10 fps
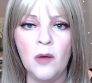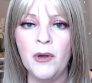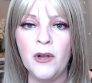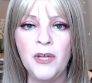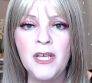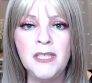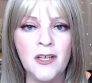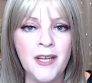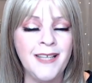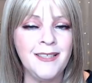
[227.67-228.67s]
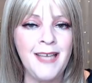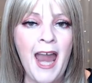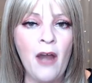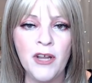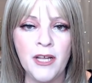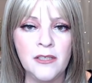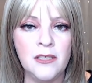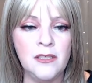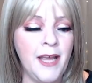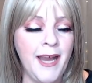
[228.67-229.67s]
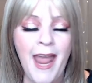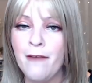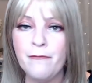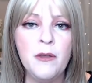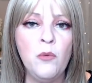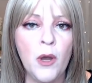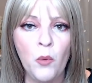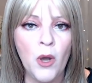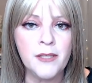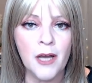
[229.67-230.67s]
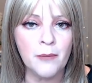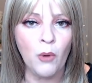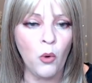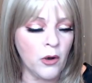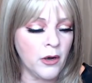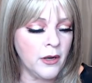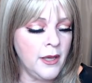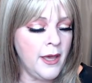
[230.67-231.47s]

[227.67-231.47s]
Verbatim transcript: But Onision has the arrogance to say, everyone was on board.